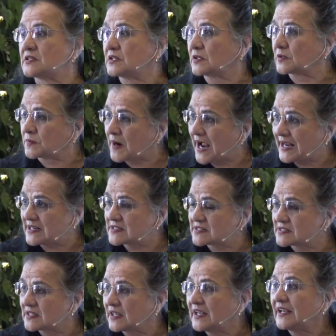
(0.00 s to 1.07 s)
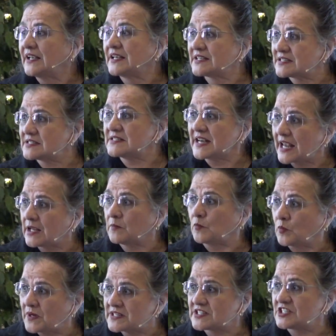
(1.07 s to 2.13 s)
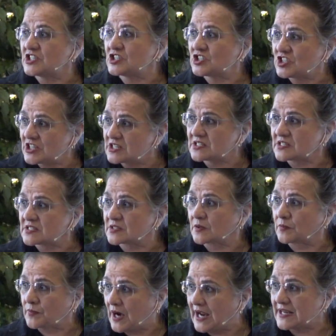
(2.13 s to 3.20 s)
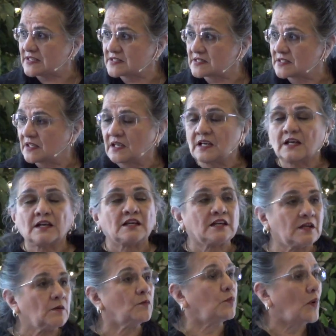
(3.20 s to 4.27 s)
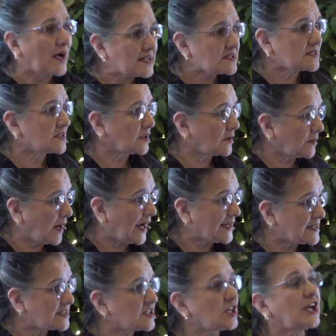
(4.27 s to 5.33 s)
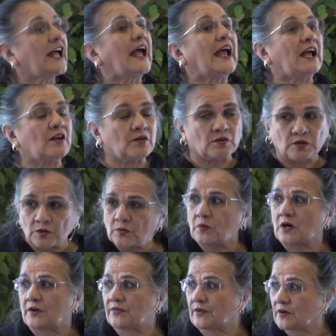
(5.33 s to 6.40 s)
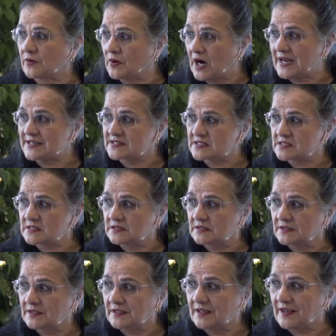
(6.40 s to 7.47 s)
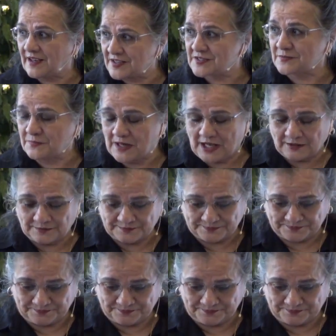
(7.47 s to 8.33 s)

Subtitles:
to the Christ. His name wasn't Jesus Christ. He was the Christ, and you are the Christ as well.